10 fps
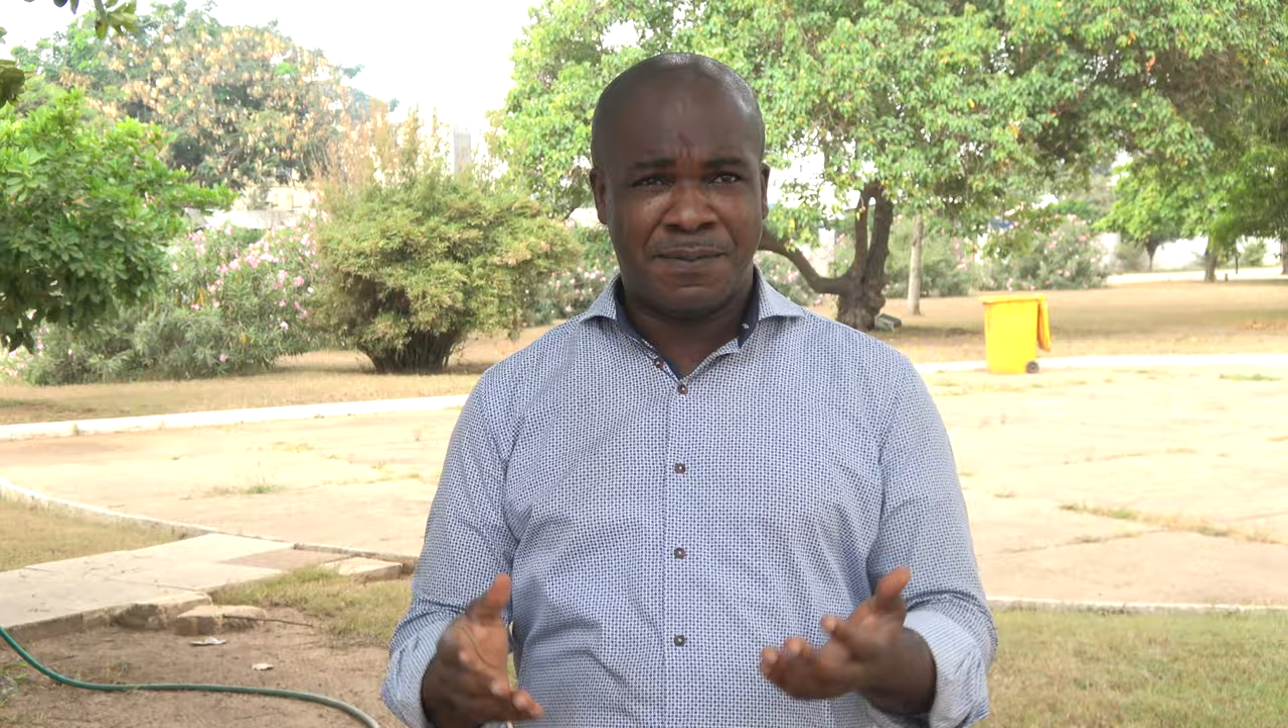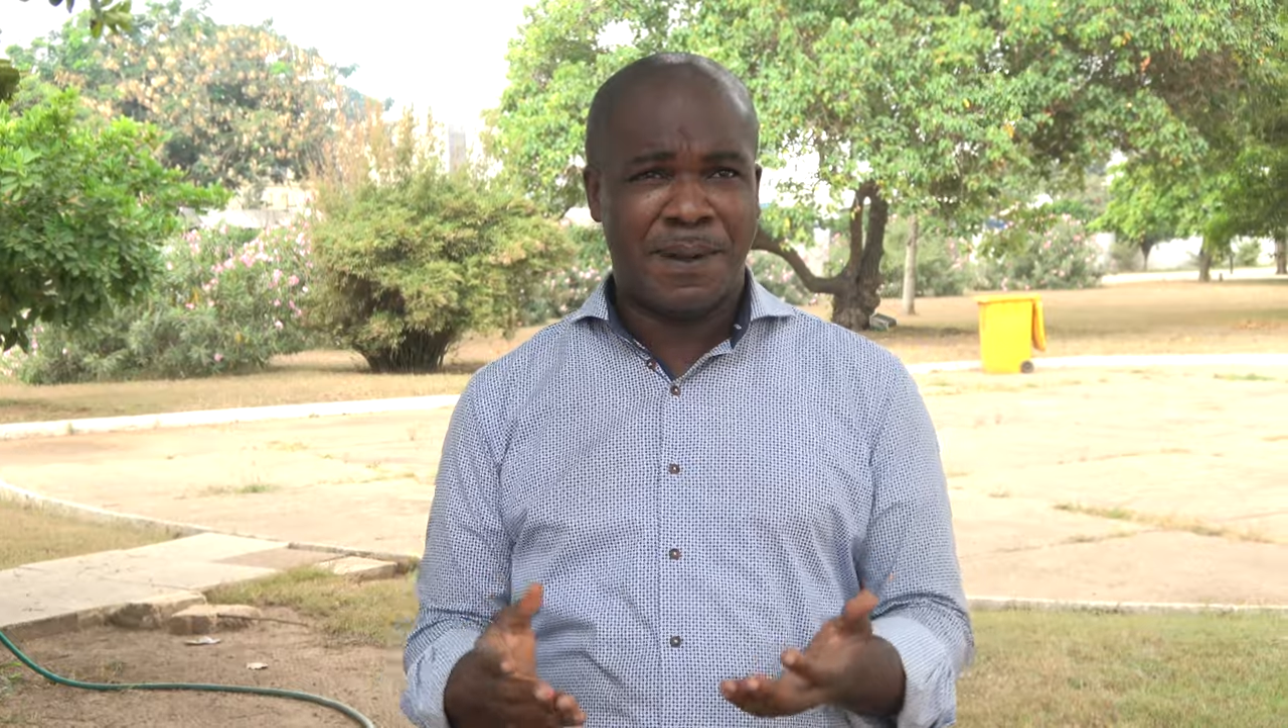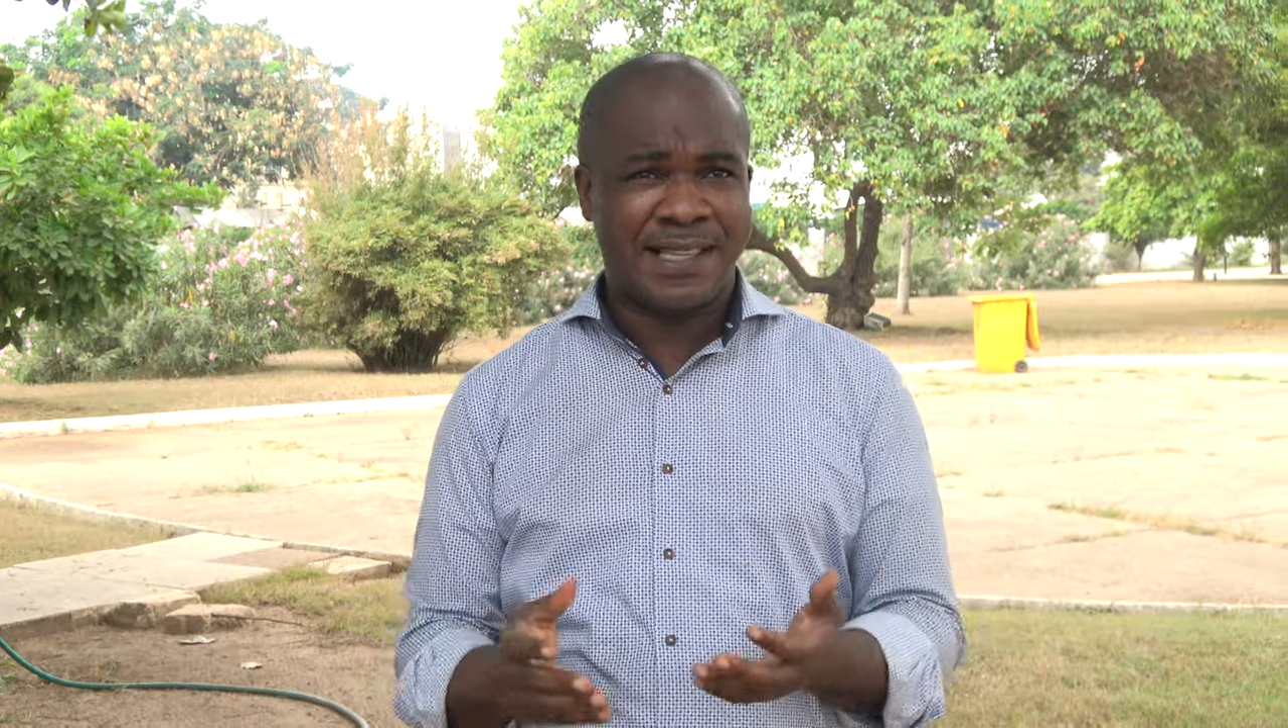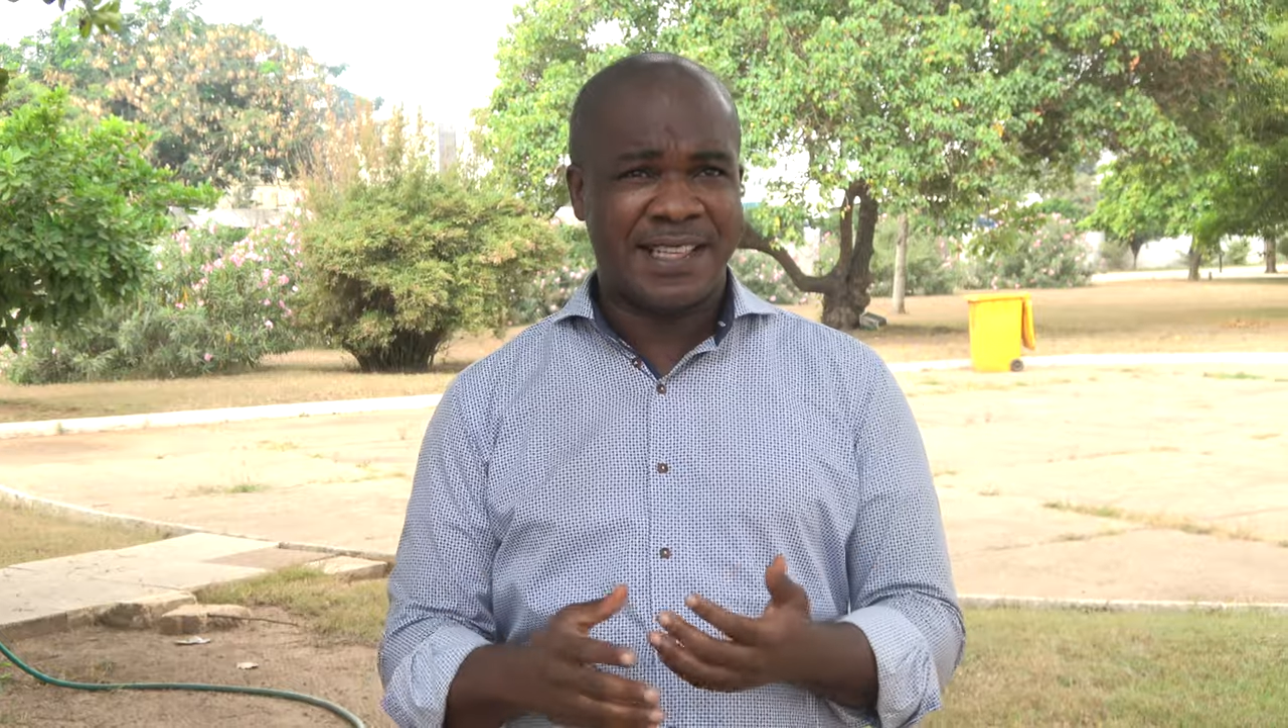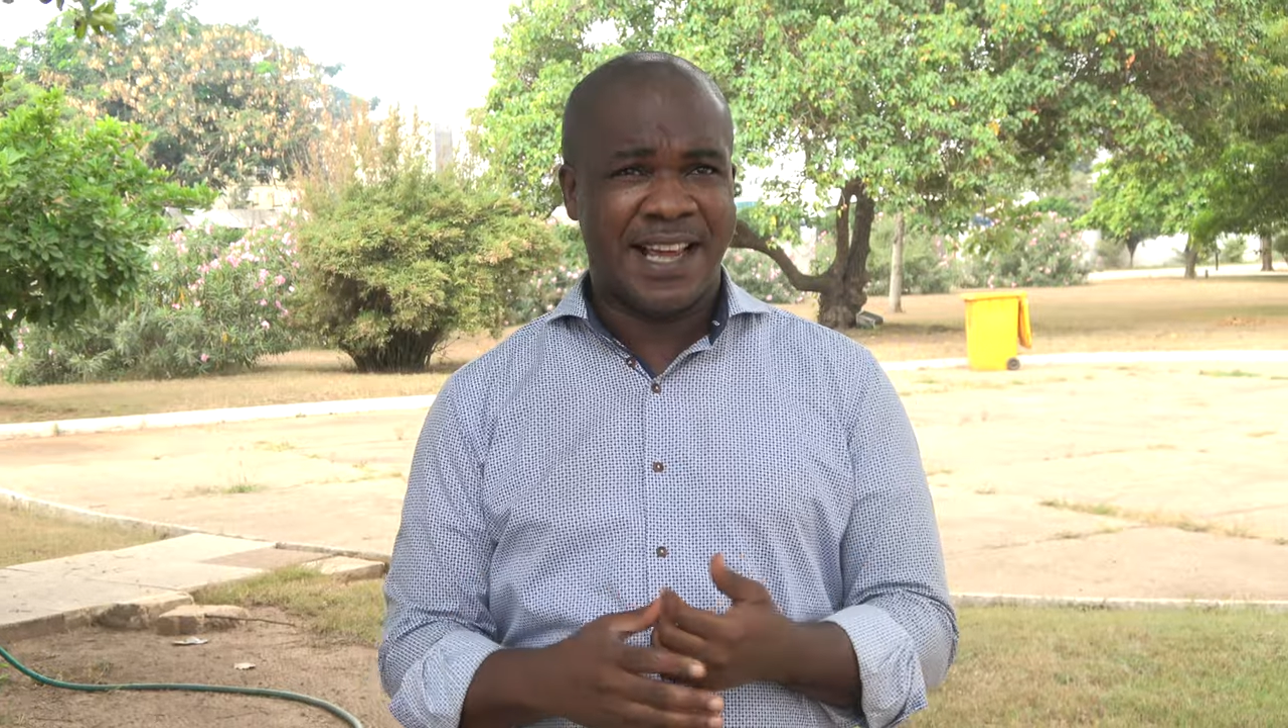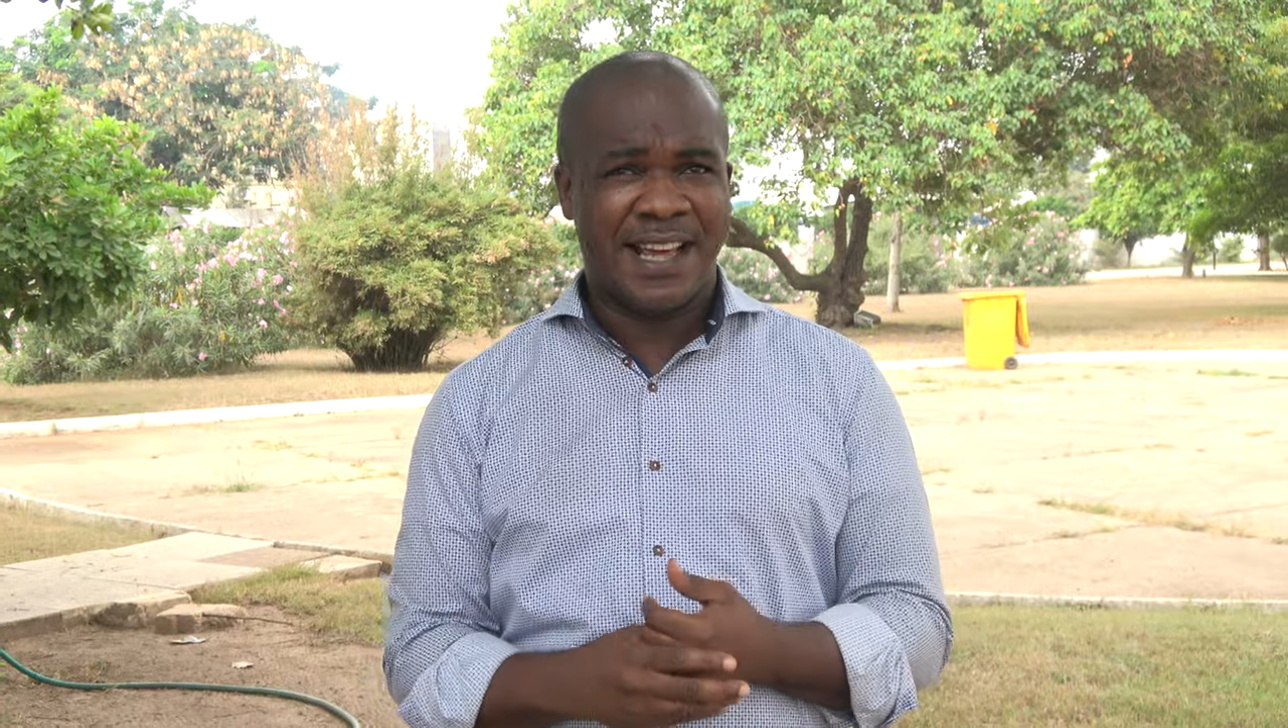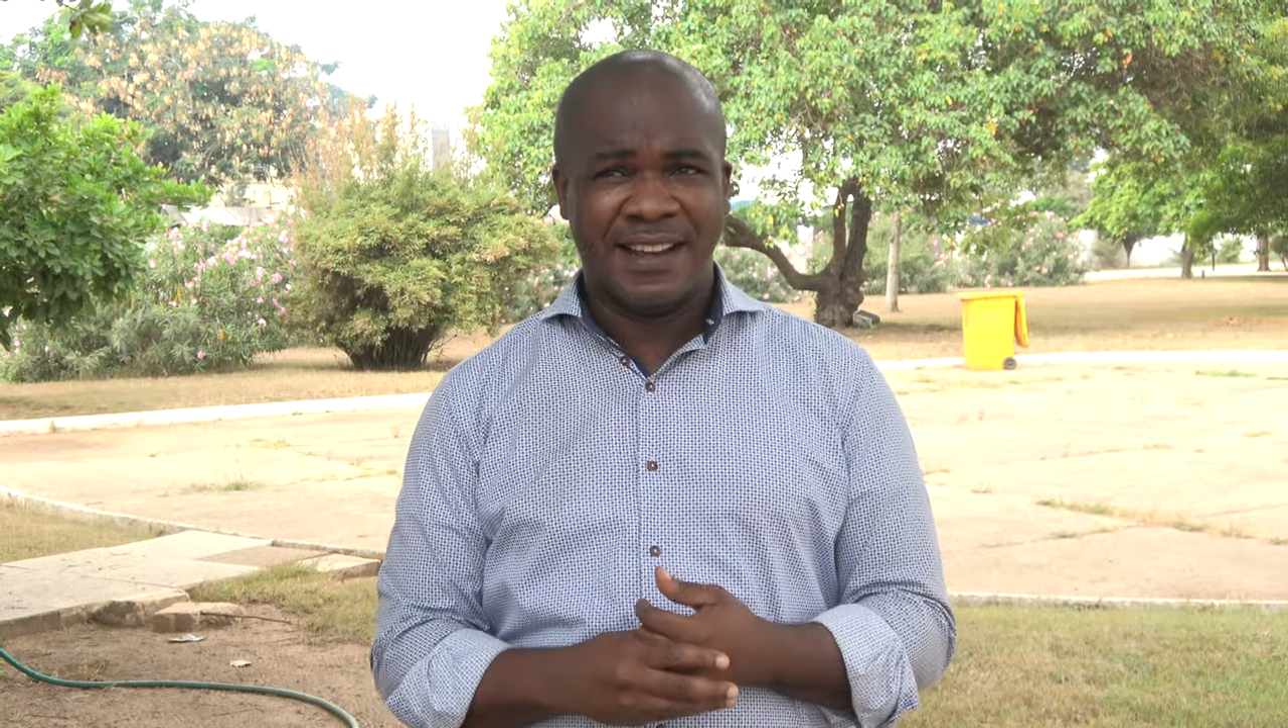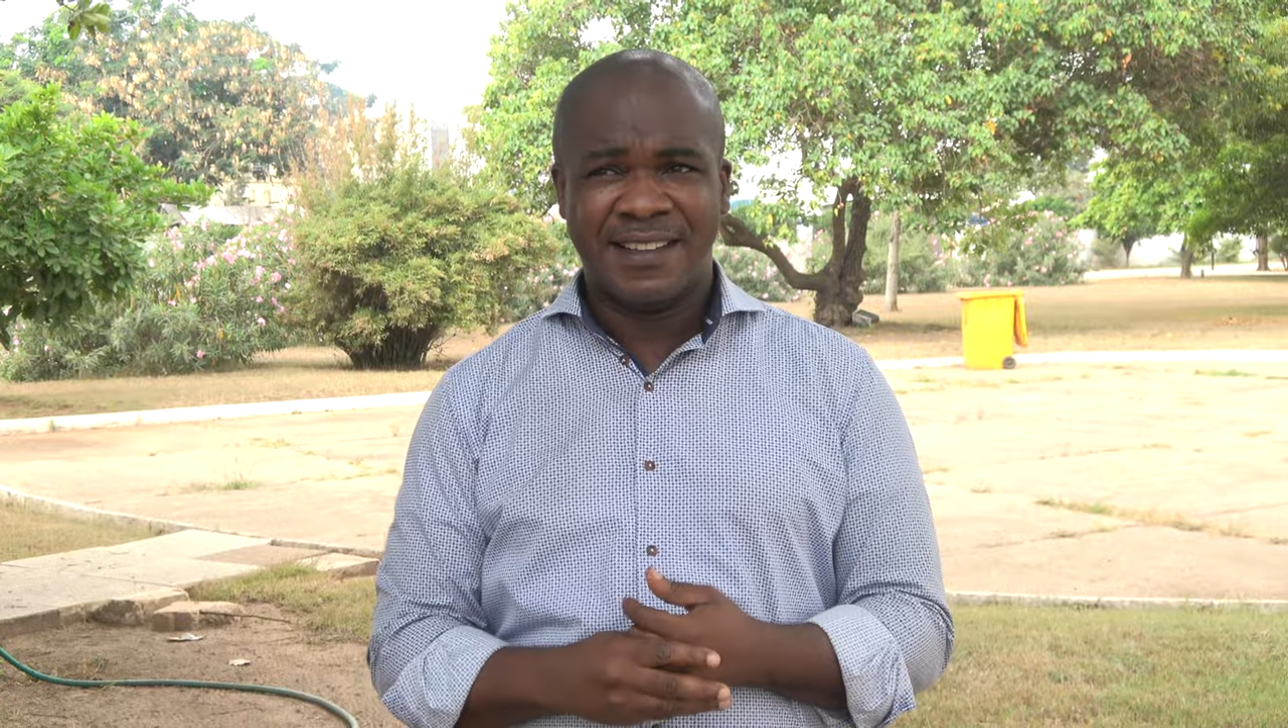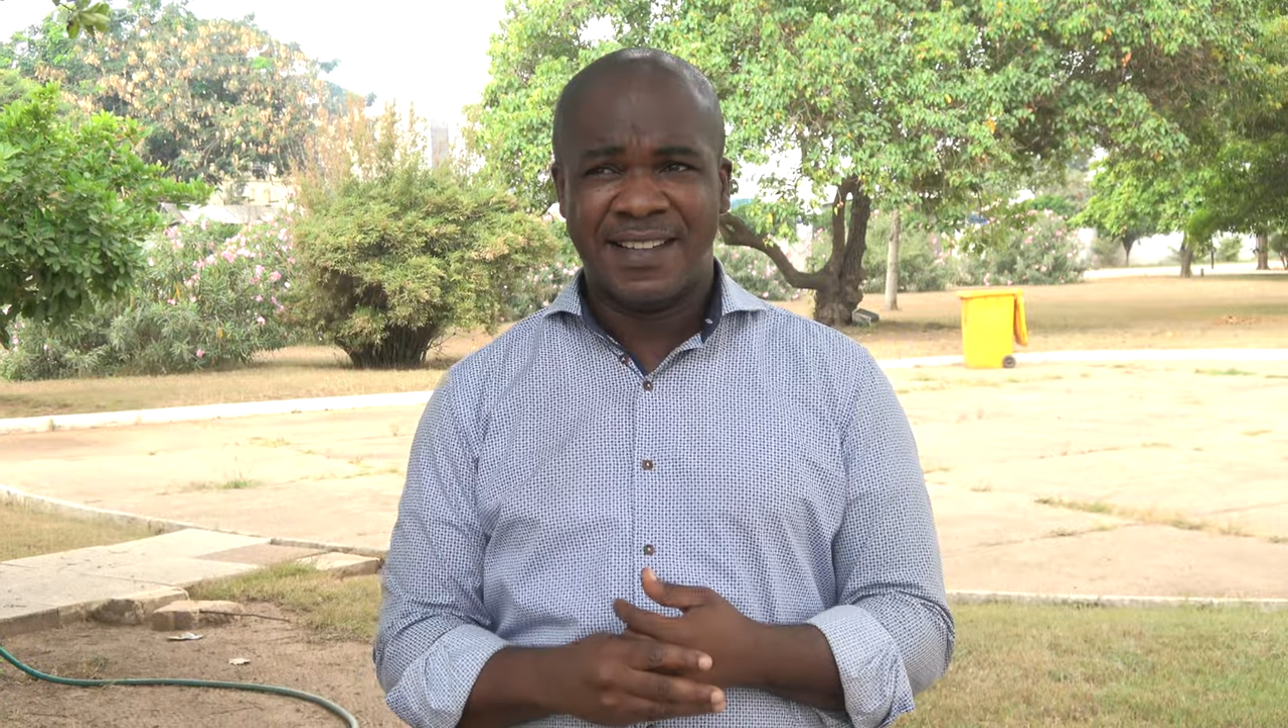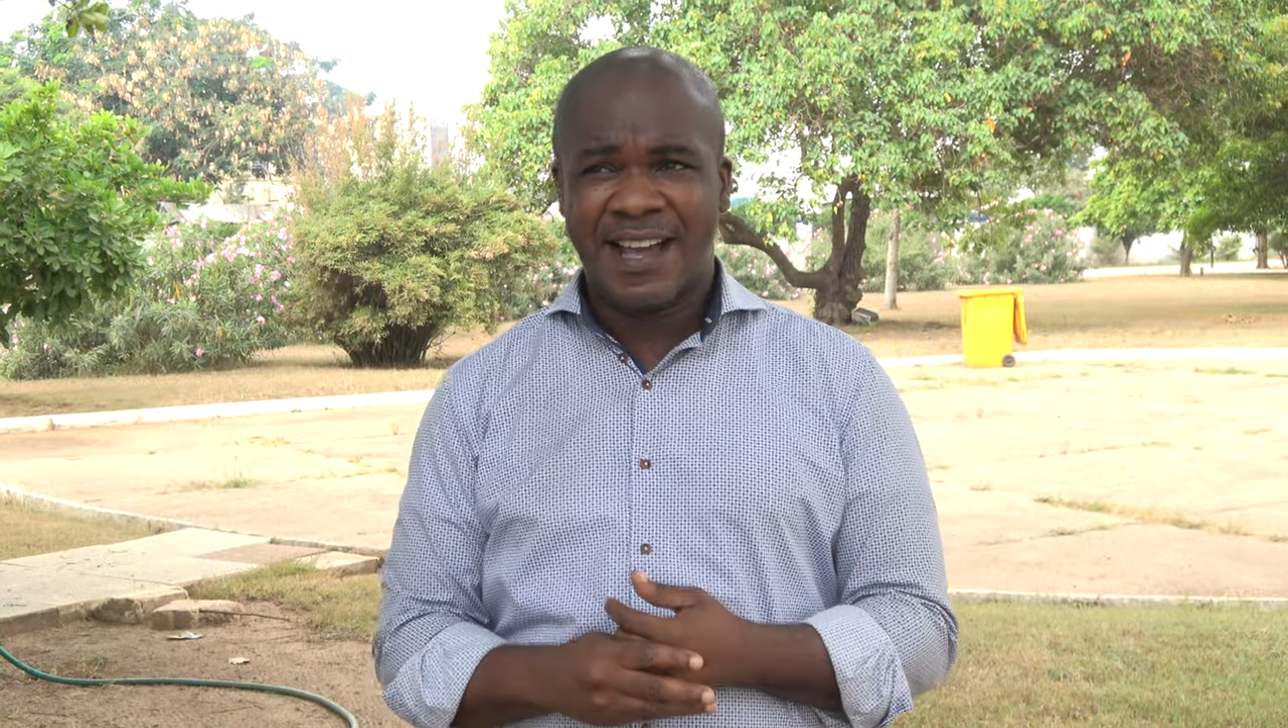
personal